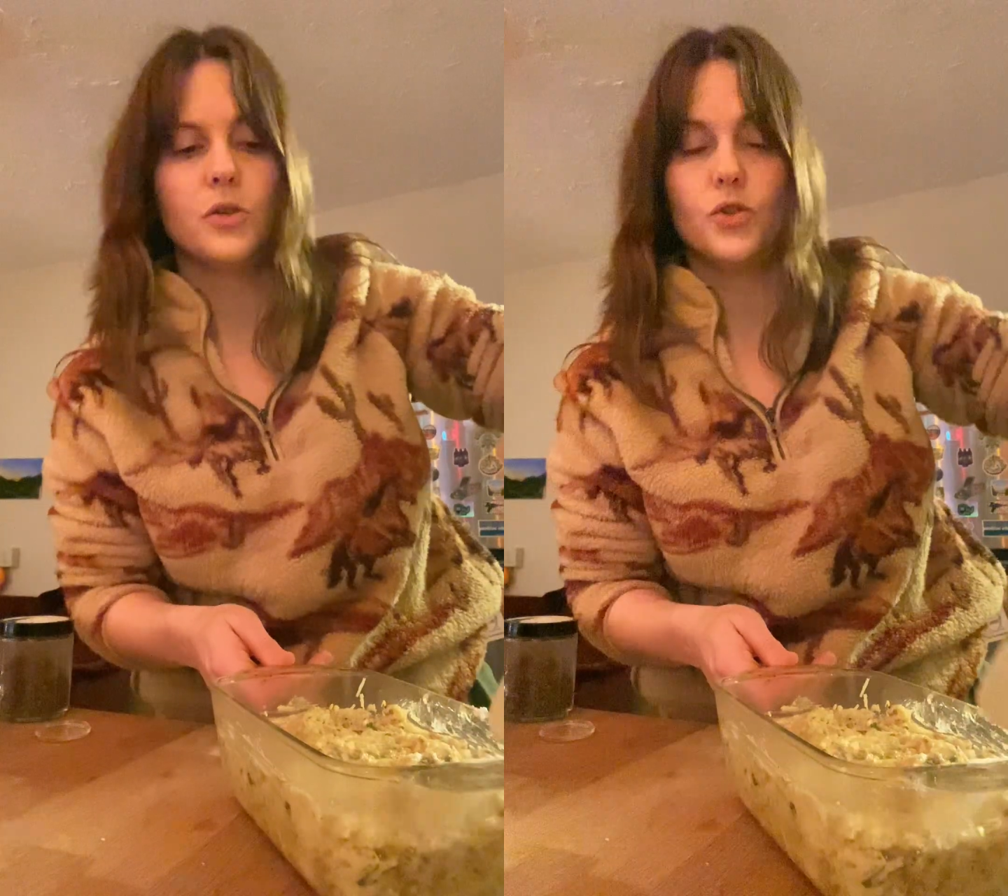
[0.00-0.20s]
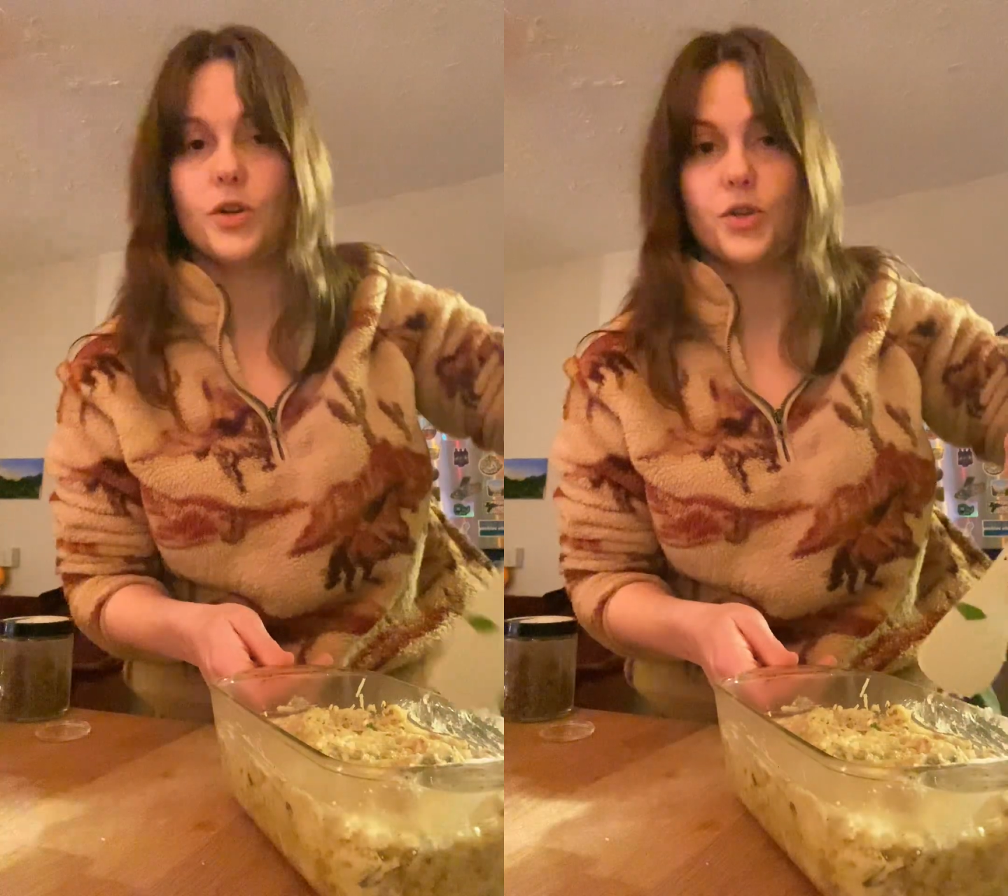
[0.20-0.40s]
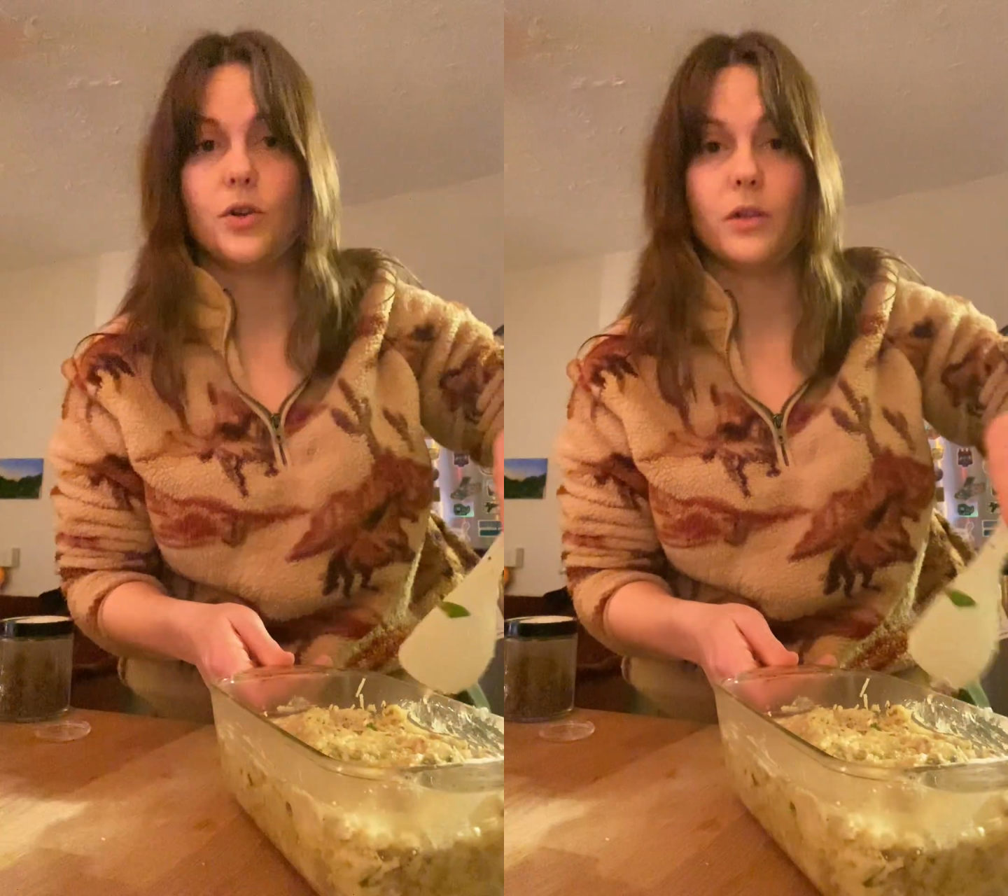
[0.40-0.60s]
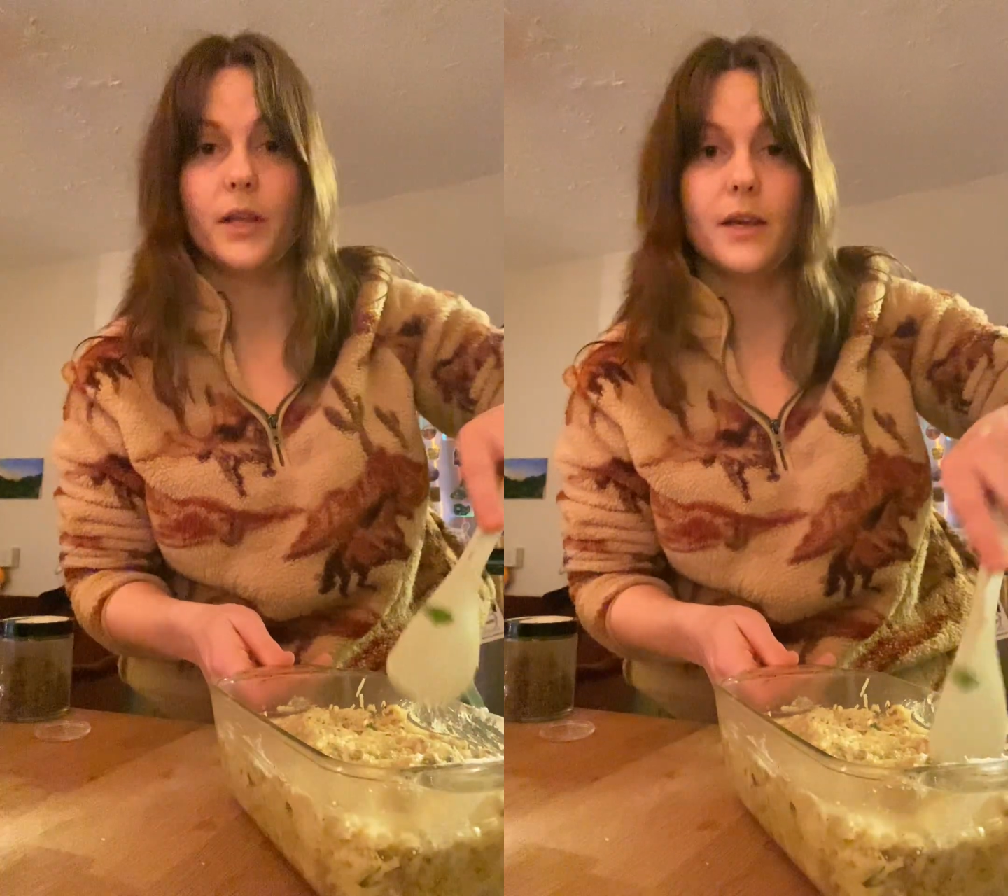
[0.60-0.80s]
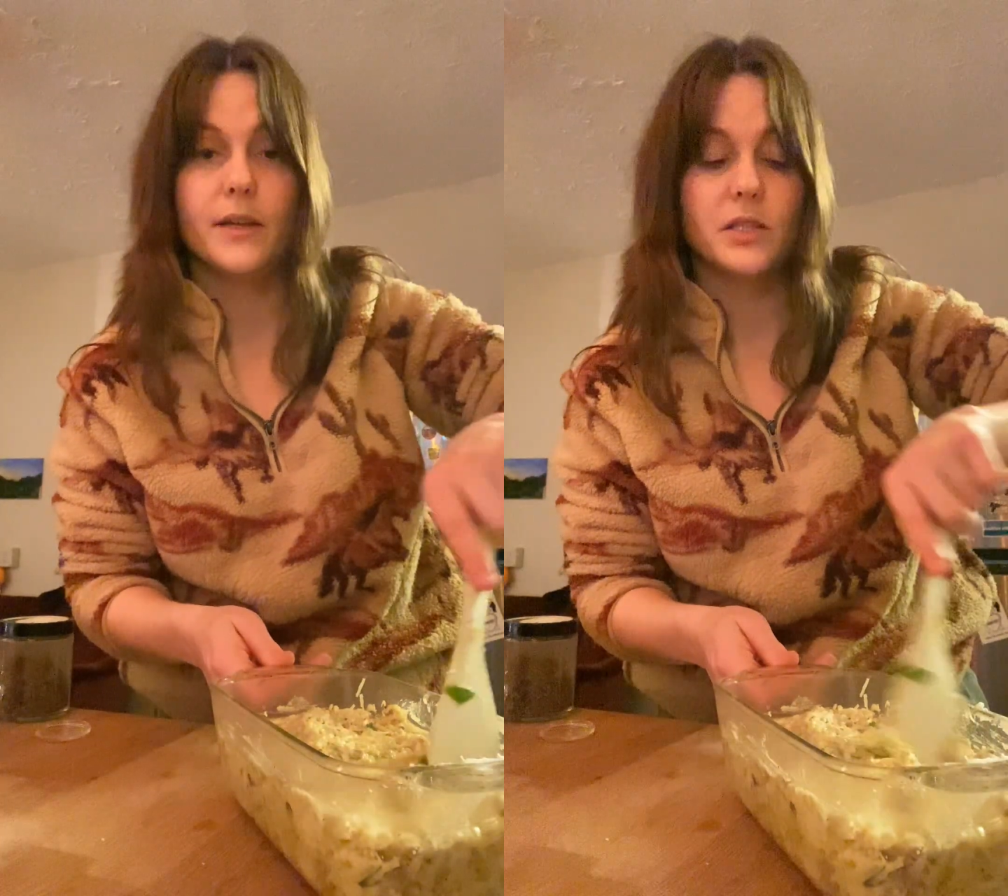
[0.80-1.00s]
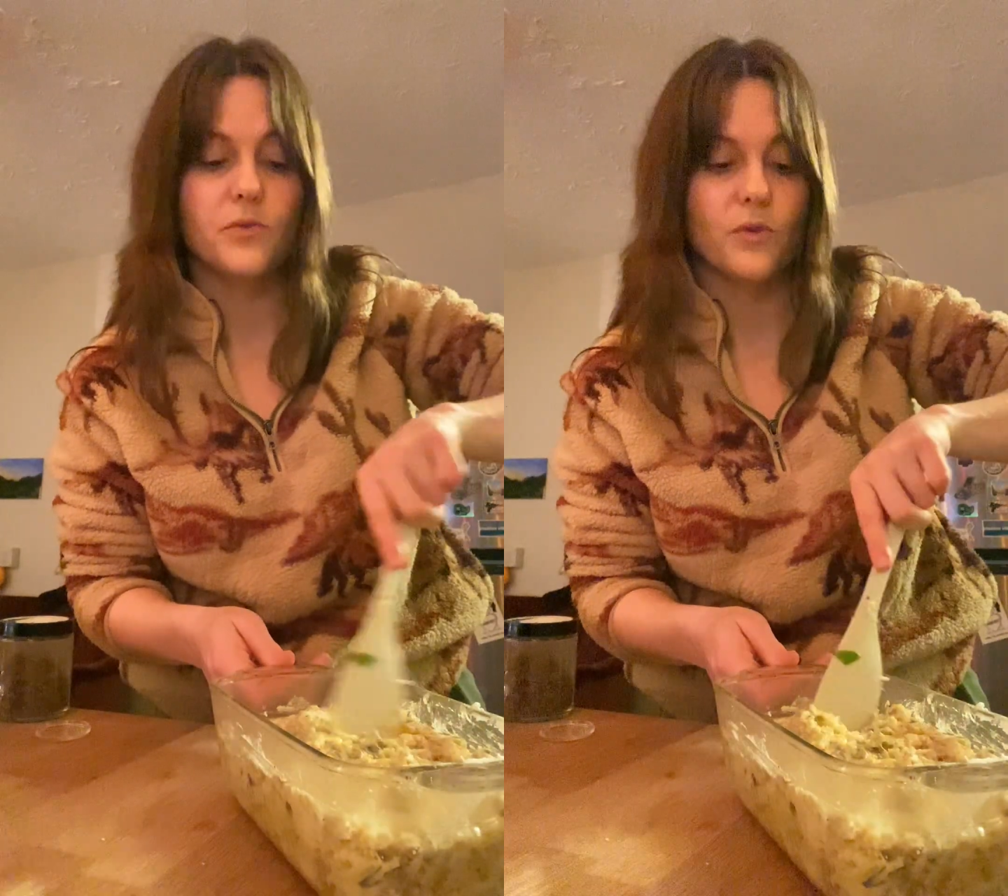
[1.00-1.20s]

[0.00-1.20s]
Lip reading: nutritional yeast,